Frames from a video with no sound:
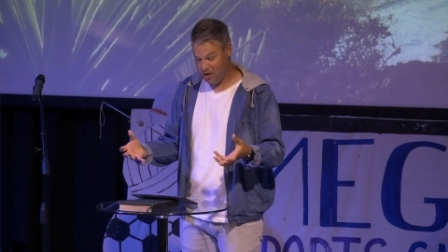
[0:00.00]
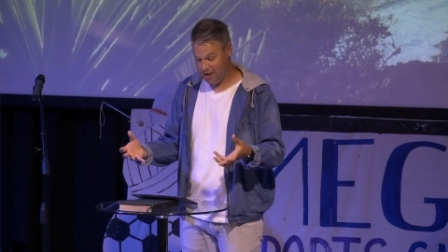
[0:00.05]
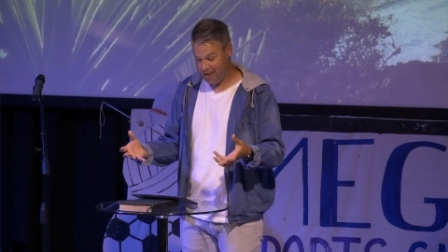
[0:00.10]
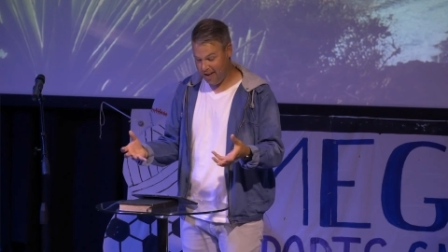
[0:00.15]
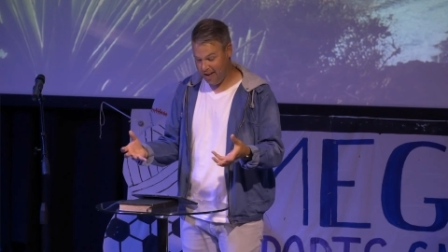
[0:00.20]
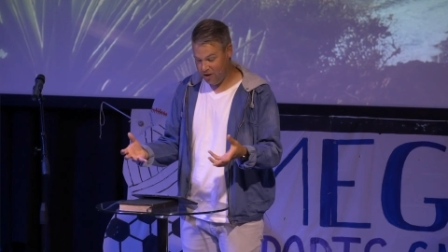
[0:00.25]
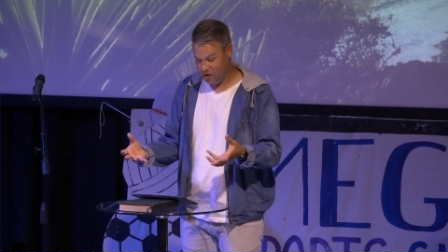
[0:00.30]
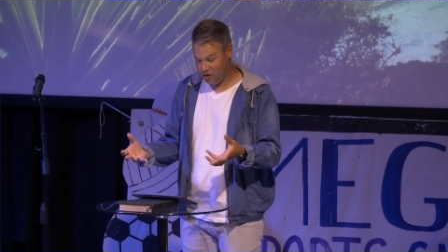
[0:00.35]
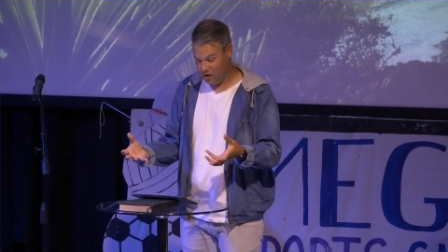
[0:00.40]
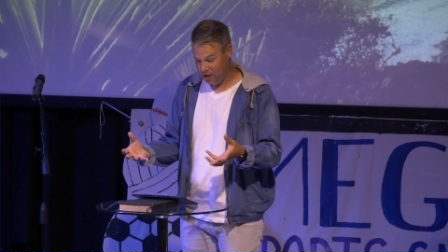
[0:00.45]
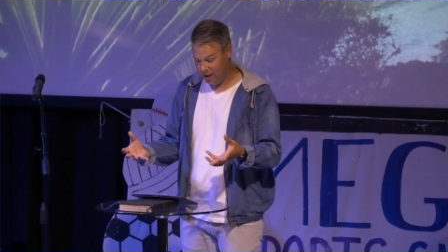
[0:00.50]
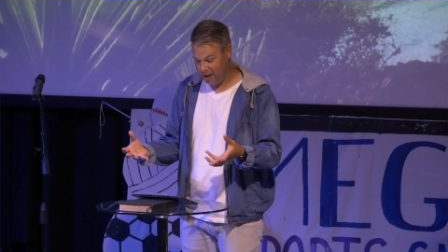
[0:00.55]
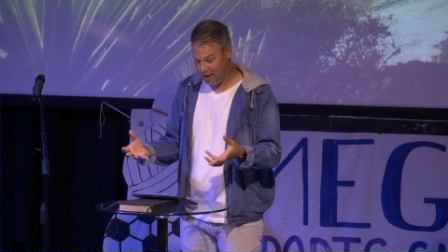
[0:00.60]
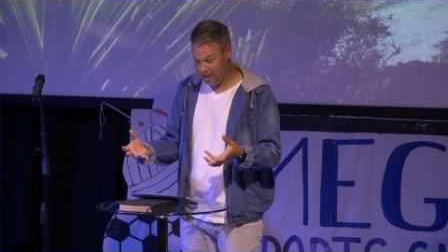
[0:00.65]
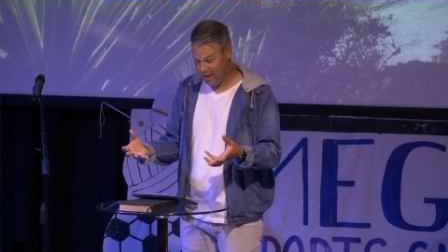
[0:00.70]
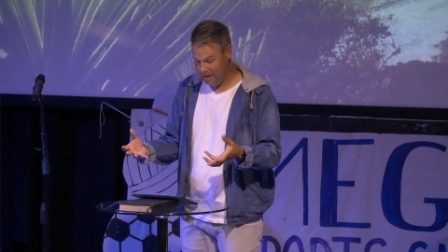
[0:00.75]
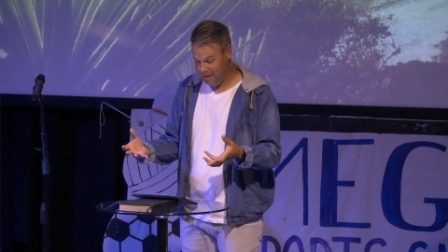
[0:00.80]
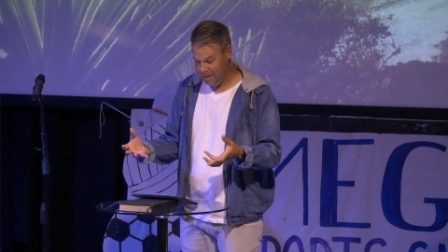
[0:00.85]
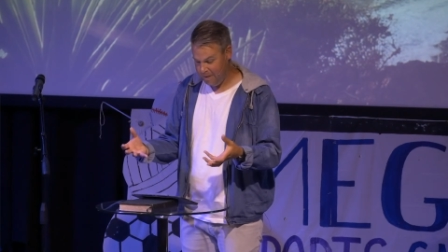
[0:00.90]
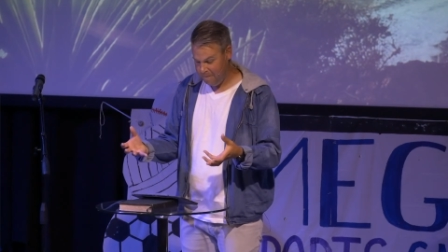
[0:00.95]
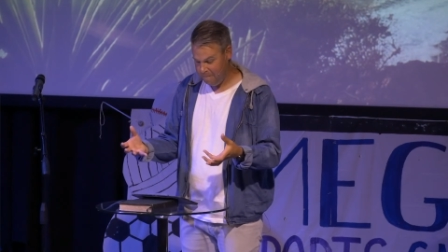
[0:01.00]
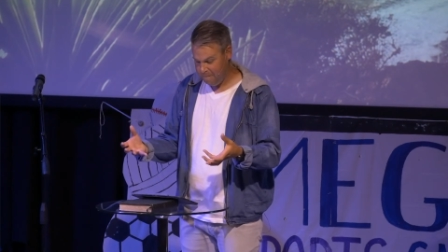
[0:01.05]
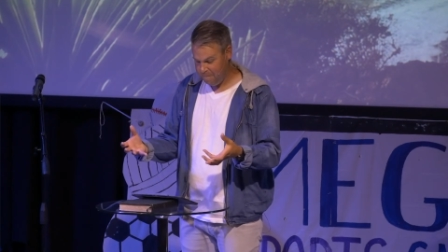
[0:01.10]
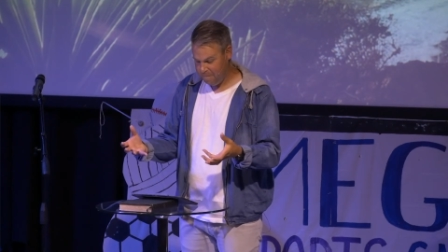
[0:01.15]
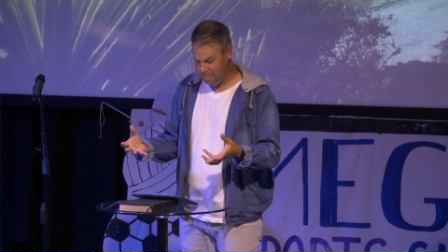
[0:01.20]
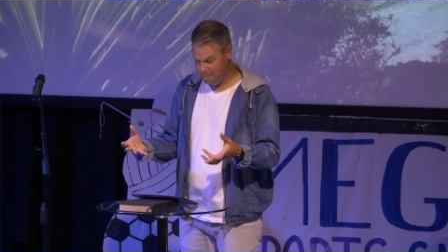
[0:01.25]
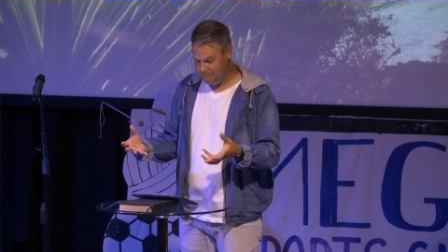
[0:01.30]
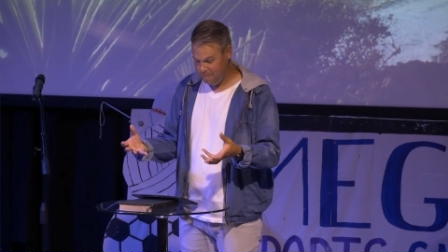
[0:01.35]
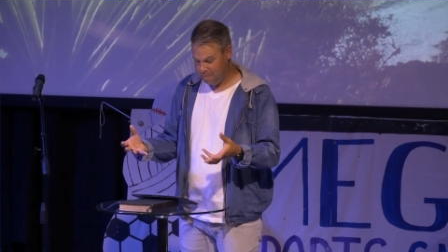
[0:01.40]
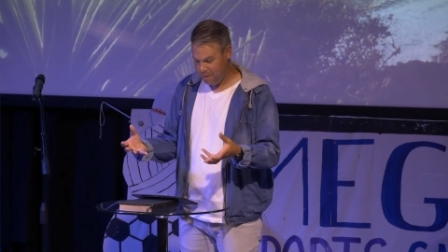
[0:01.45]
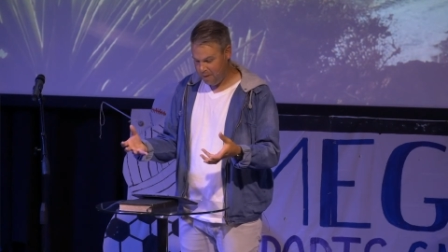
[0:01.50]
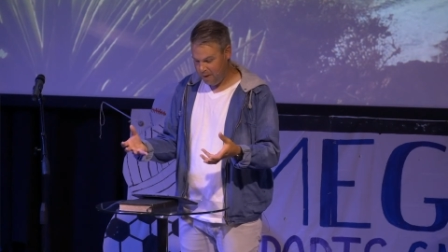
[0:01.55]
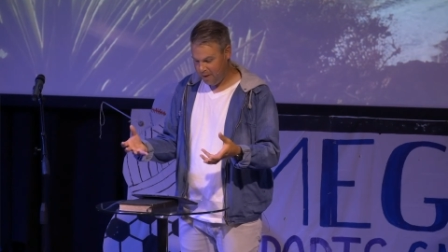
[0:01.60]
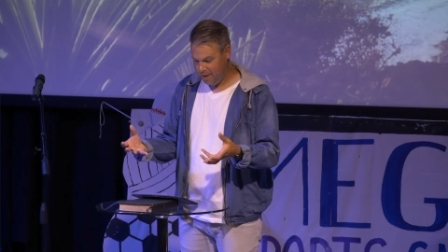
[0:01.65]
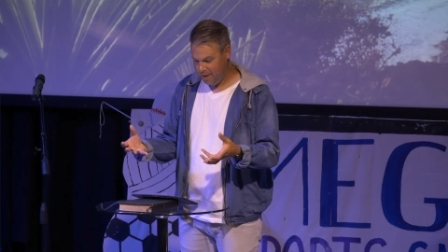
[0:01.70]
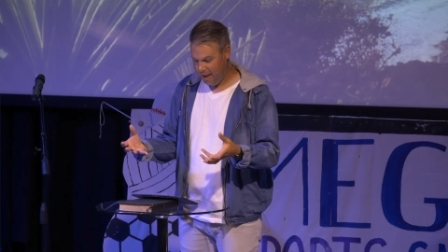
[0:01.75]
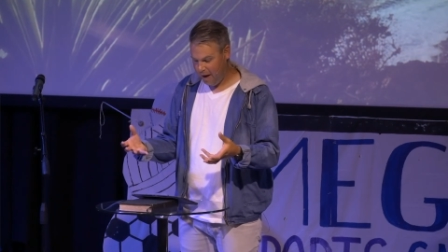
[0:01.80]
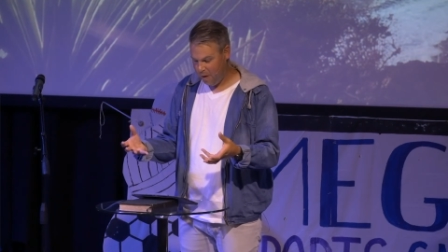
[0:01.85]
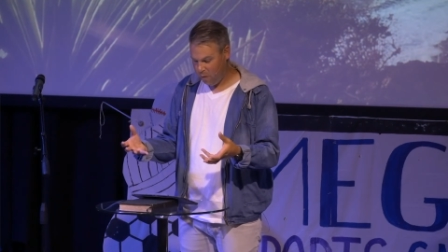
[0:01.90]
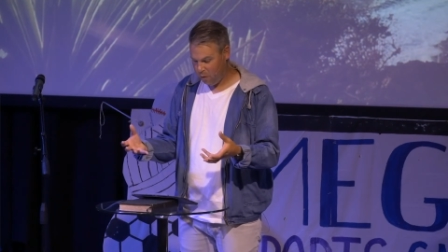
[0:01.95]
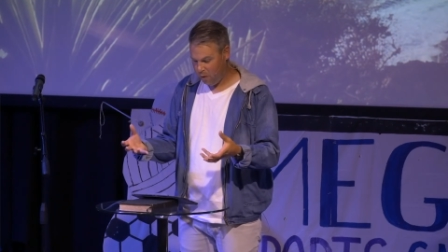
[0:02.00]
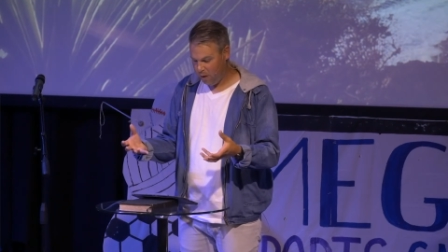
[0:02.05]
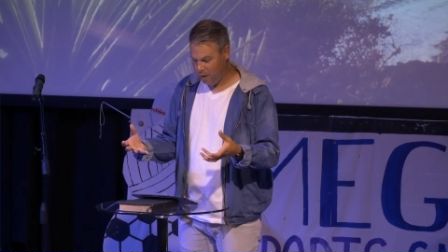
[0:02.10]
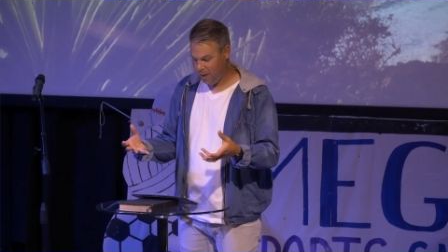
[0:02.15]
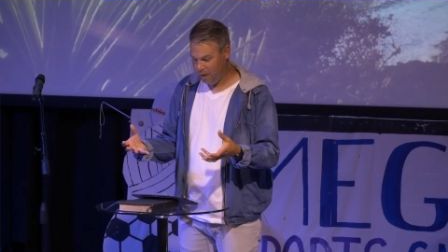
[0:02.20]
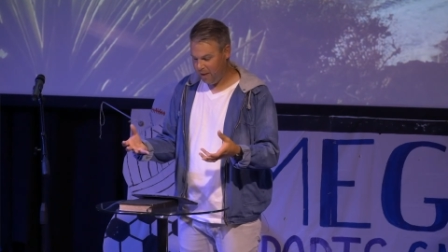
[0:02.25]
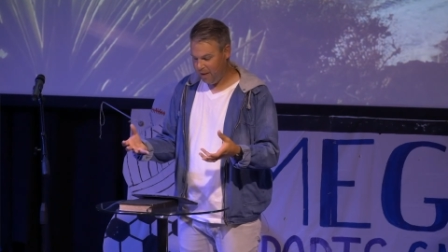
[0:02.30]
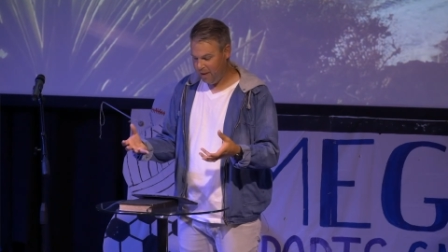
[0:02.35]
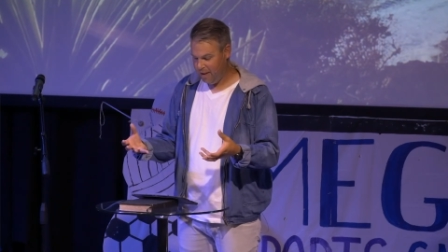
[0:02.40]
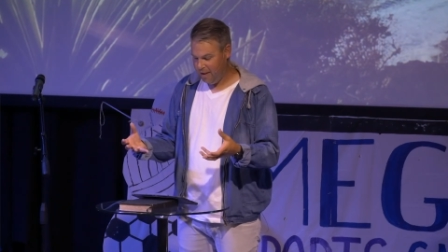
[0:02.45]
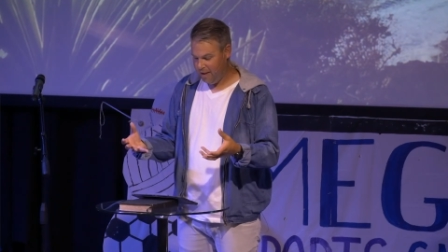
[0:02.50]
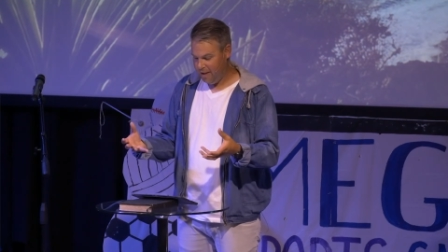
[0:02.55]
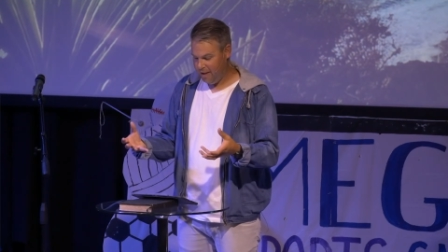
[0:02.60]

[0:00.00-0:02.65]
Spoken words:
essentially, that will